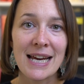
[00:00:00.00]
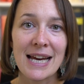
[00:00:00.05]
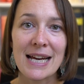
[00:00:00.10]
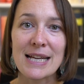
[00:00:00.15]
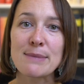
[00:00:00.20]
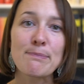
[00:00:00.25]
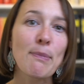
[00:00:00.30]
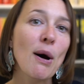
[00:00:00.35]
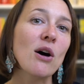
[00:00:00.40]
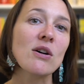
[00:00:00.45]

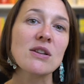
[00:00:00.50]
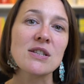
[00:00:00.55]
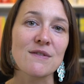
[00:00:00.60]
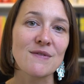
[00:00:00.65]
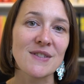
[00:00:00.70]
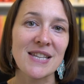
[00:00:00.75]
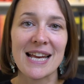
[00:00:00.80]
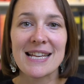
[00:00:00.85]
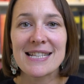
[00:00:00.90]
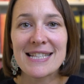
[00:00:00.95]
as part of
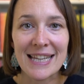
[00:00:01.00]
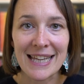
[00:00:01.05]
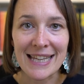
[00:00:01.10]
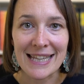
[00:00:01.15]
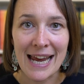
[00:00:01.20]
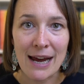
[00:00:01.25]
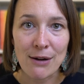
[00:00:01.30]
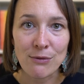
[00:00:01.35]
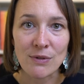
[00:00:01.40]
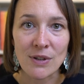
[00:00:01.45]
testing it
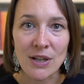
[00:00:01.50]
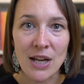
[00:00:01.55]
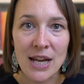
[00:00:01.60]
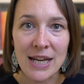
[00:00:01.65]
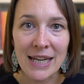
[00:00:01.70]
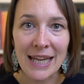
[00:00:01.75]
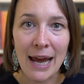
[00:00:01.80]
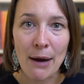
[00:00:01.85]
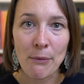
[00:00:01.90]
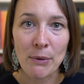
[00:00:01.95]
out and
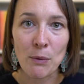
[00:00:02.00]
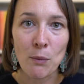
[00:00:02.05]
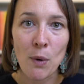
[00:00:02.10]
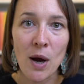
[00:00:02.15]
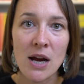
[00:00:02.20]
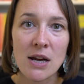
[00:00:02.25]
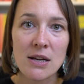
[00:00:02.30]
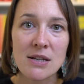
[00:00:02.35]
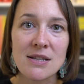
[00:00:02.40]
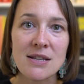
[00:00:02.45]
learning how it
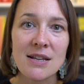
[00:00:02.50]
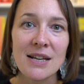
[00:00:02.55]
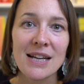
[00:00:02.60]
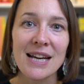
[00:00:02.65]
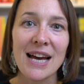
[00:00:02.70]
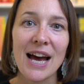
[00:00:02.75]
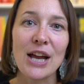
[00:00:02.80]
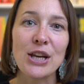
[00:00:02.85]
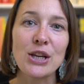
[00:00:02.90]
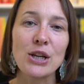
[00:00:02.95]
works,
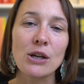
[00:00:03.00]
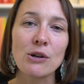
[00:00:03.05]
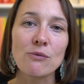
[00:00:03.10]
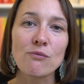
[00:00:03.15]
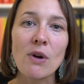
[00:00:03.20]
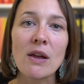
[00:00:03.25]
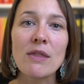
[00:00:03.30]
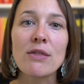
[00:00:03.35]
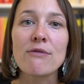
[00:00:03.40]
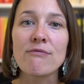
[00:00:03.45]
and you can
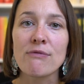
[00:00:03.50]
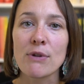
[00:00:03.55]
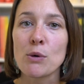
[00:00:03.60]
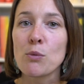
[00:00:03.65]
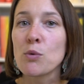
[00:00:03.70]
run through